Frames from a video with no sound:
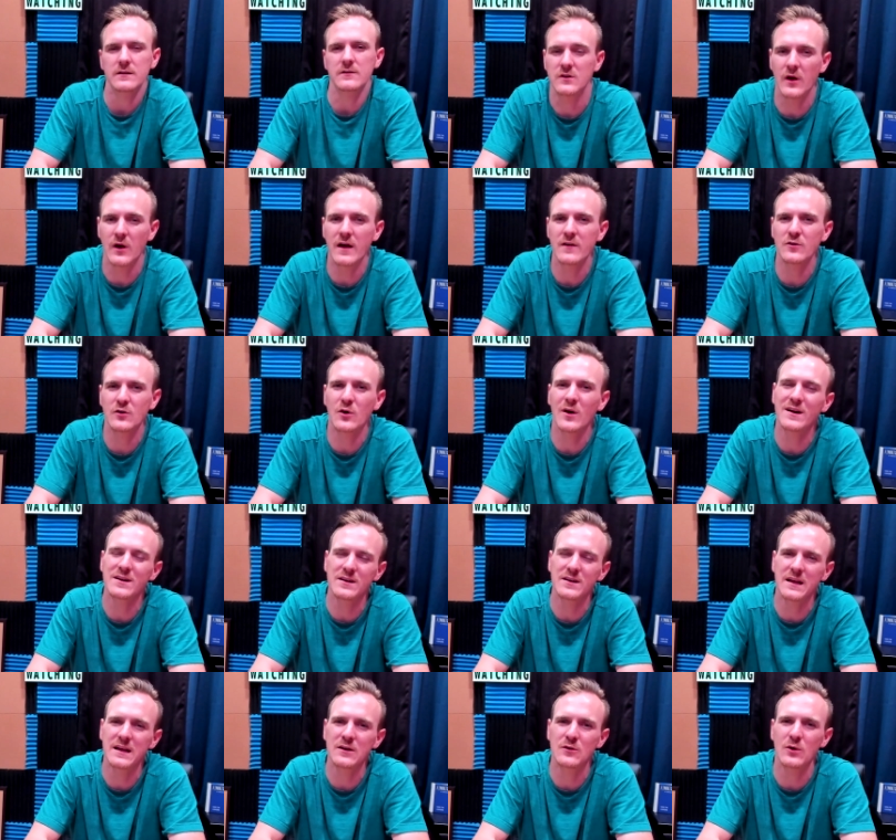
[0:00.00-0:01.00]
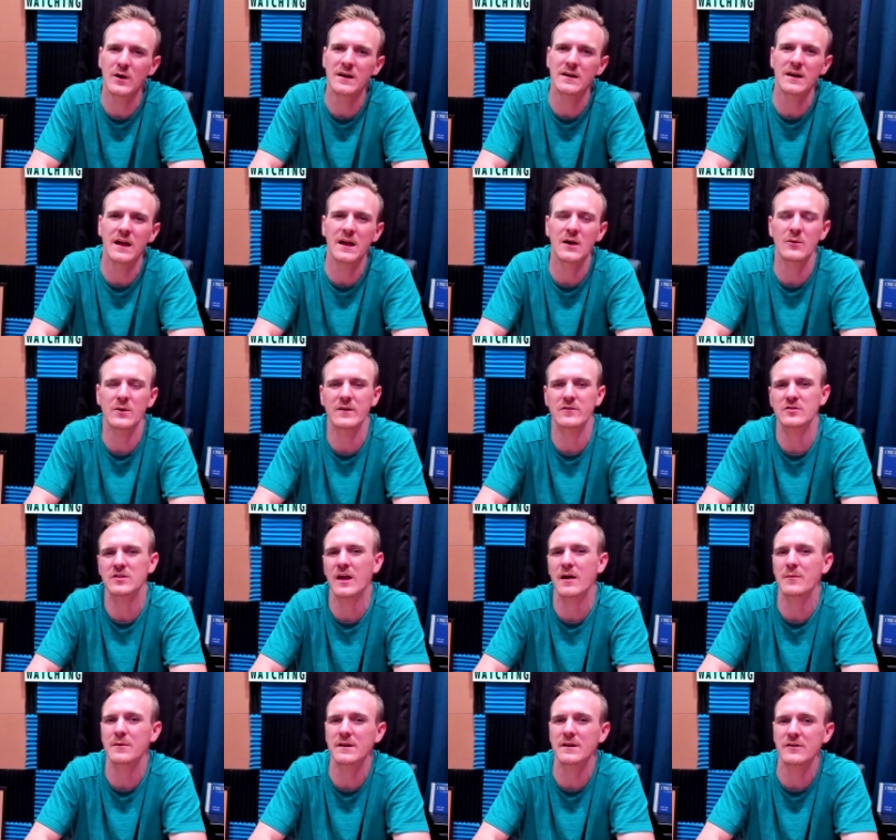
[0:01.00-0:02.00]
So have a great day, great night, whatever
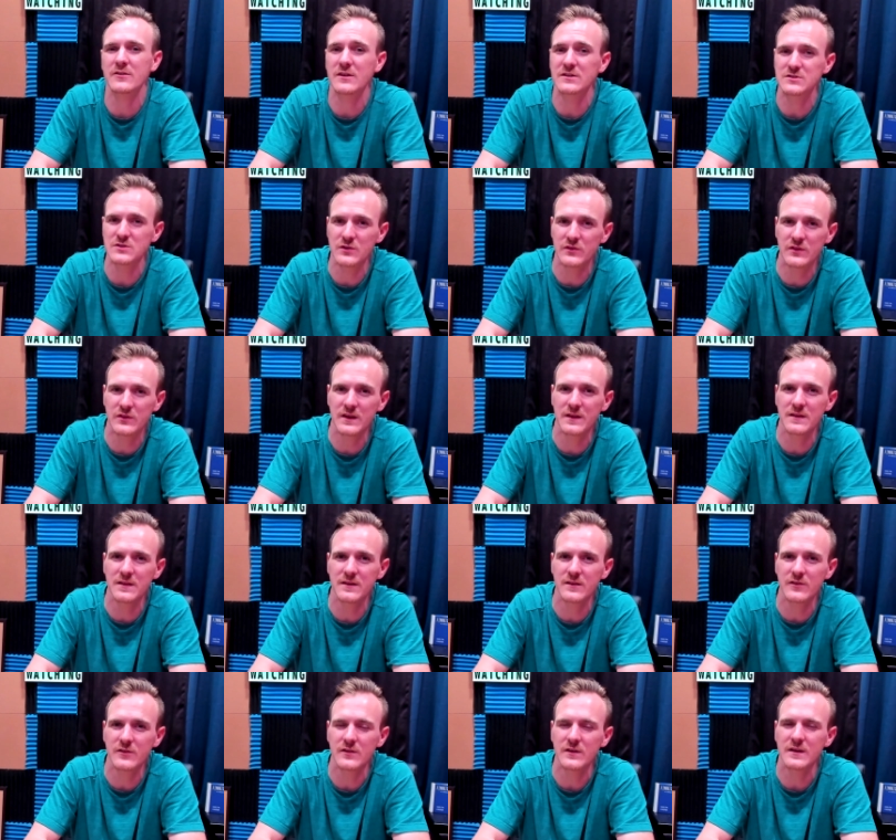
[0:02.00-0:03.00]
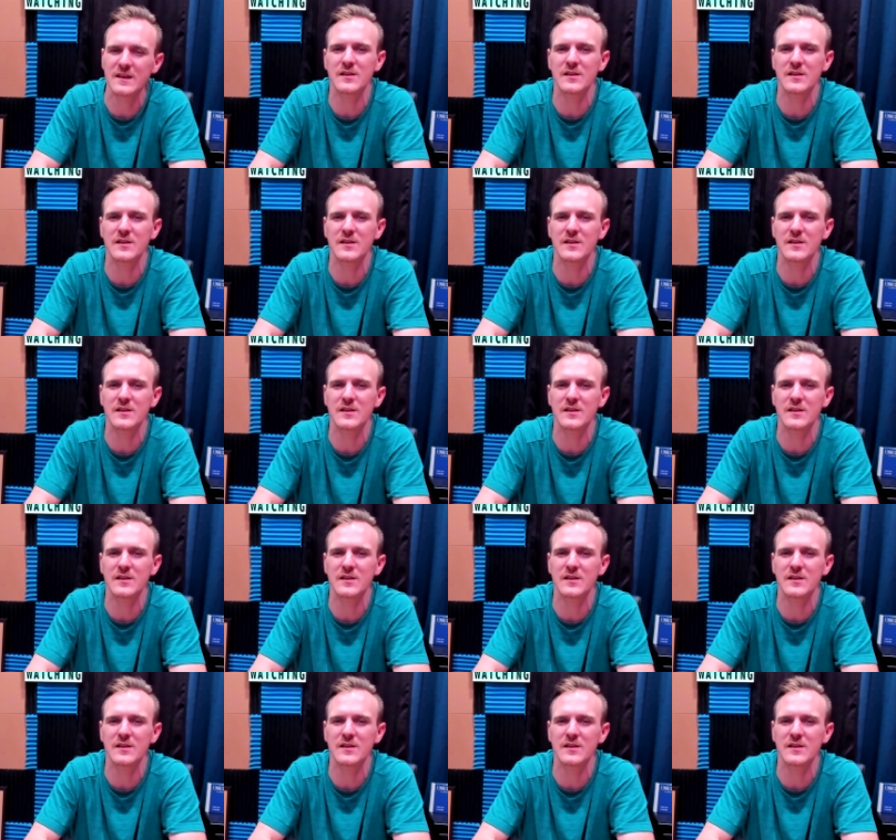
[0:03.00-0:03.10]
time it is that you see this.